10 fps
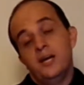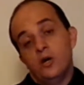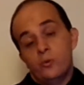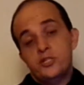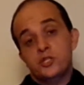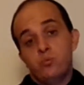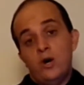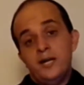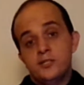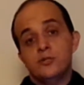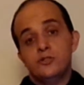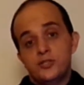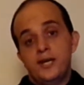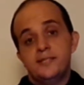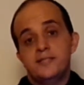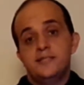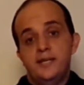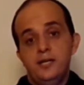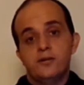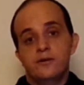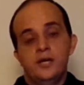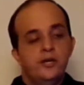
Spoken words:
which is why Search Titans is here.